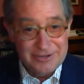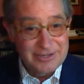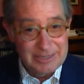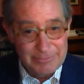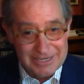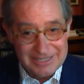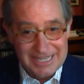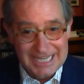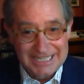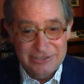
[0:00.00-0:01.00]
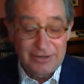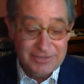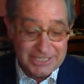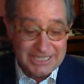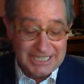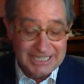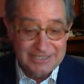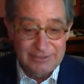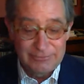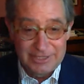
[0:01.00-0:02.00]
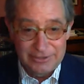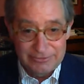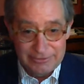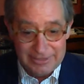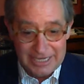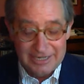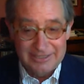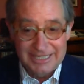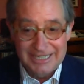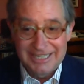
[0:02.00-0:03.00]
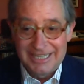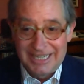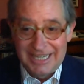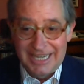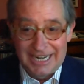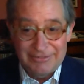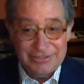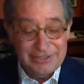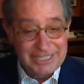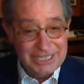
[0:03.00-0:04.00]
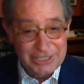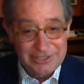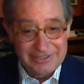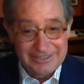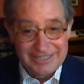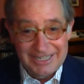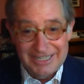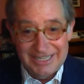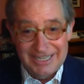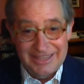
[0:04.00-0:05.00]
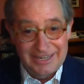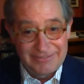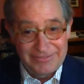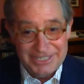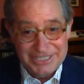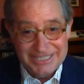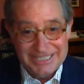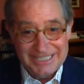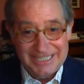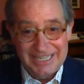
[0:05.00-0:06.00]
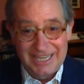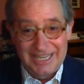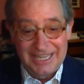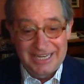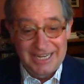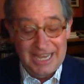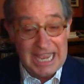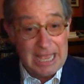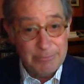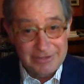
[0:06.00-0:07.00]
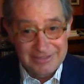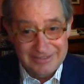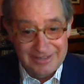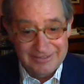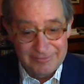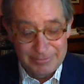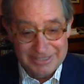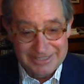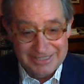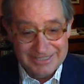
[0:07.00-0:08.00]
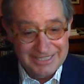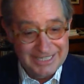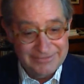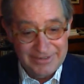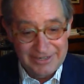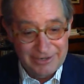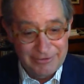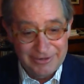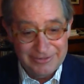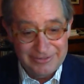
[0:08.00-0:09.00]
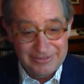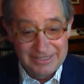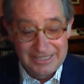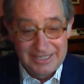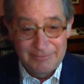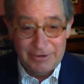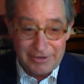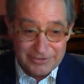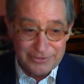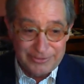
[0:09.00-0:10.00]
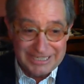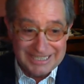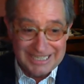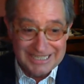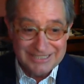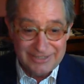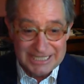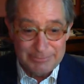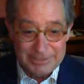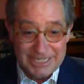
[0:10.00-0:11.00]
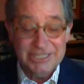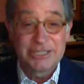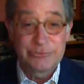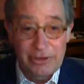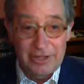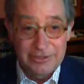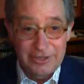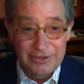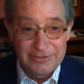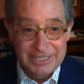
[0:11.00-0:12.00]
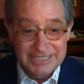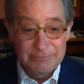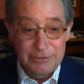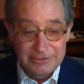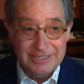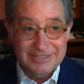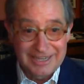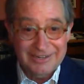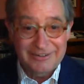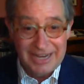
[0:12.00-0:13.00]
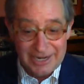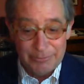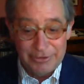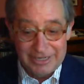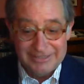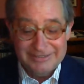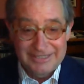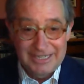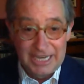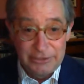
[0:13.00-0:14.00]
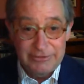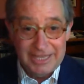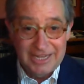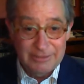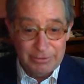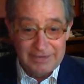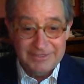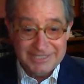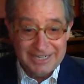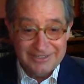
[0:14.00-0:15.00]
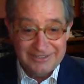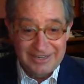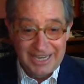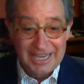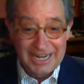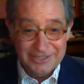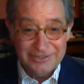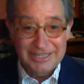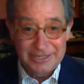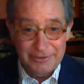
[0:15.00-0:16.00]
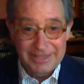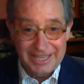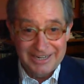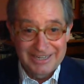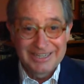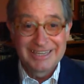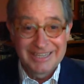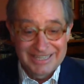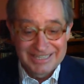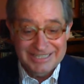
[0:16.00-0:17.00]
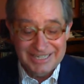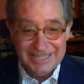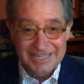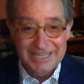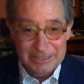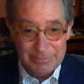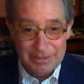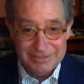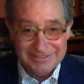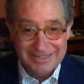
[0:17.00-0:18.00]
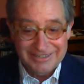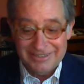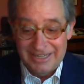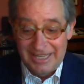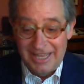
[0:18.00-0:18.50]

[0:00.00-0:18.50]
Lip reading: intercity bus line, Jefferson lines that run through the heartland. And I certainly learned that efficiency on capital-intensive business is very critical. But I also realized transportation, as we all know, is a multi-sector enterprise. I knew that in the private sector, and I certainly know that sitting in the public sector.